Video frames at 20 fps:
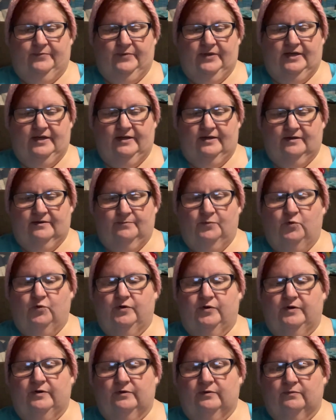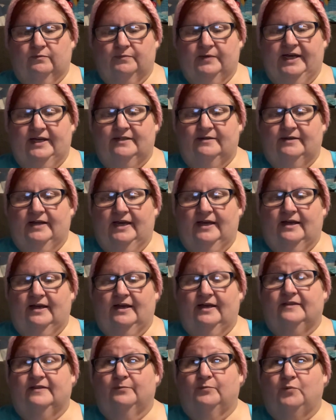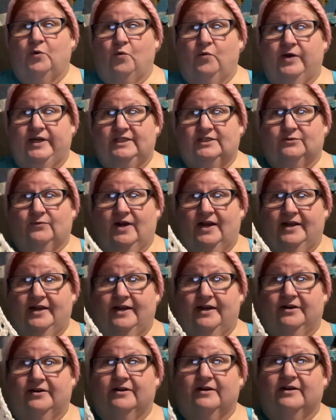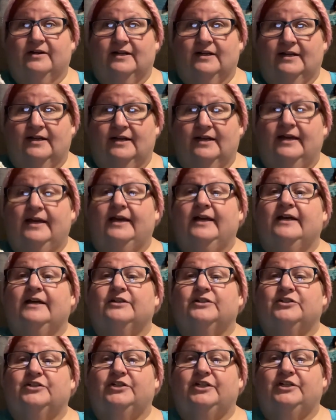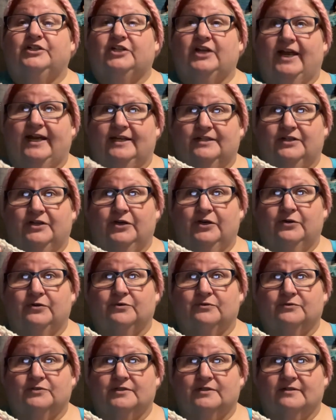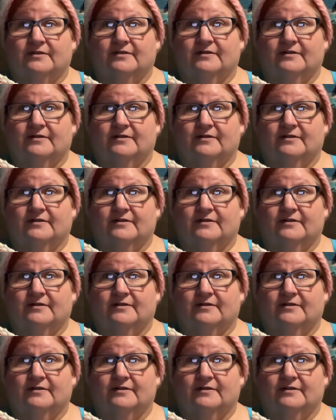get a point in the points right here. She chained 2s,